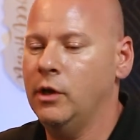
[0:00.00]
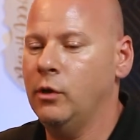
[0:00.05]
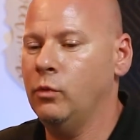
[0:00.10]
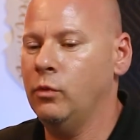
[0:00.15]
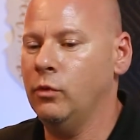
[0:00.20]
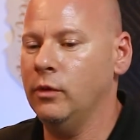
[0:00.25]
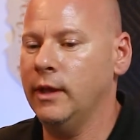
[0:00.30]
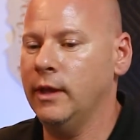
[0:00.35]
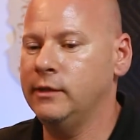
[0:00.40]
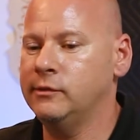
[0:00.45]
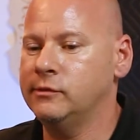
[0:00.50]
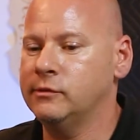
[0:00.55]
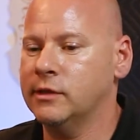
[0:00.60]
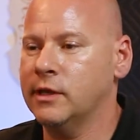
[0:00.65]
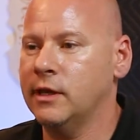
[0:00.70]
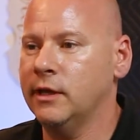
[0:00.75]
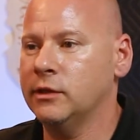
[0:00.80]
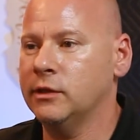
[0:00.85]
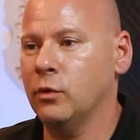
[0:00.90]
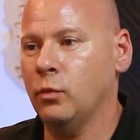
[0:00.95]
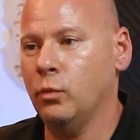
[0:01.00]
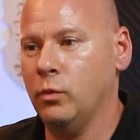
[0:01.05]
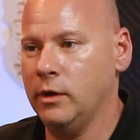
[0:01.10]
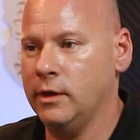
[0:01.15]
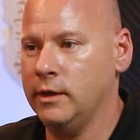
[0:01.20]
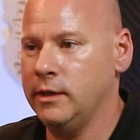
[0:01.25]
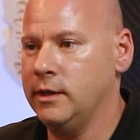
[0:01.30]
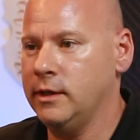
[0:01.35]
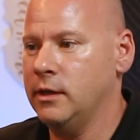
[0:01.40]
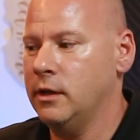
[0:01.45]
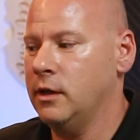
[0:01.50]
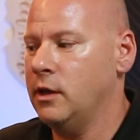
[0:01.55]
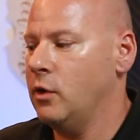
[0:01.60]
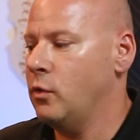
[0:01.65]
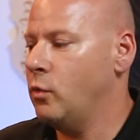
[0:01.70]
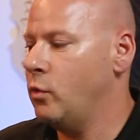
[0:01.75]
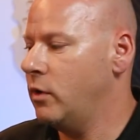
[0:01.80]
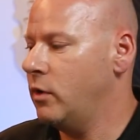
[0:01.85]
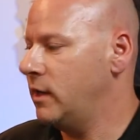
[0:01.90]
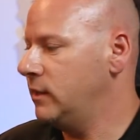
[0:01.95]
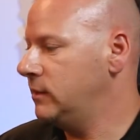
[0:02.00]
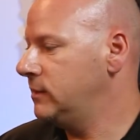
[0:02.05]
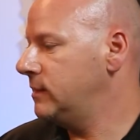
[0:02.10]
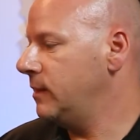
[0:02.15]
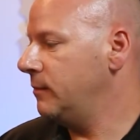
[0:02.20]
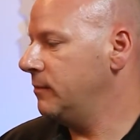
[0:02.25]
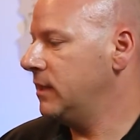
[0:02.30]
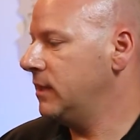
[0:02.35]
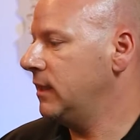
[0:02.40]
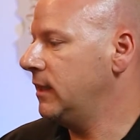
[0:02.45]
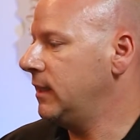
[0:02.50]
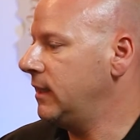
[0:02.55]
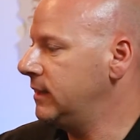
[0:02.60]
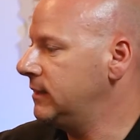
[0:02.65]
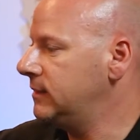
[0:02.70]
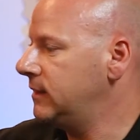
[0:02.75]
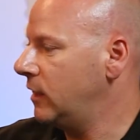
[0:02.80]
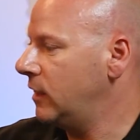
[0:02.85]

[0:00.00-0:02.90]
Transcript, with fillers: we'll laser cut the wood whereas something is